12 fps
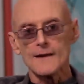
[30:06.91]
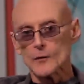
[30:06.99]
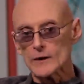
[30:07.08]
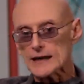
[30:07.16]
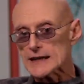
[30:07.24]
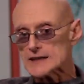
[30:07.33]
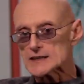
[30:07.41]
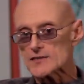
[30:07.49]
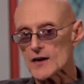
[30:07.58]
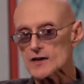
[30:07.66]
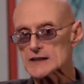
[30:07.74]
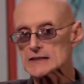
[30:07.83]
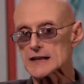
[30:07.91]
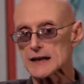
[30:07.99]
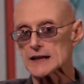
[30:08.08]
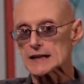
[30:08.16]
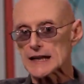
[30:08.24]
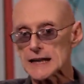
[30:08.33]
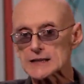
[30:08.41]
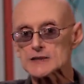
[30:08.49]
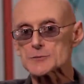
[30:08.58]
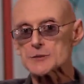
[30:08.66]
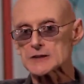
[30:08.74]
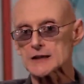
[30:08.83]
when it is focusing on
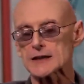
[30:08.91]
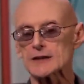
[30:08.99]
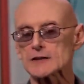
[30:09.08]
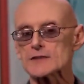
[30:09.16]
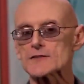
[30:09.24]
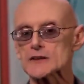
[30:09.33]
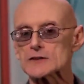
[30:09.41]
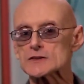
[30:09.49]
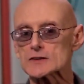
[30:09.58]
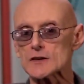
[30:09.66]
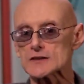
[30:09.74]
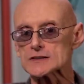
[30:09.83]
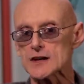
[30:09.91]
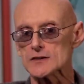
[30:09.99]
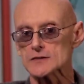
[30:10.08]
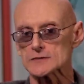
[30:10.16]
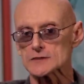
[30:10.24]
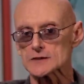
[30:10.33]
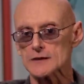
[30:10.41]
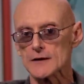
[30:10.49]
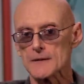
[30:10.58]
its particular views or zones,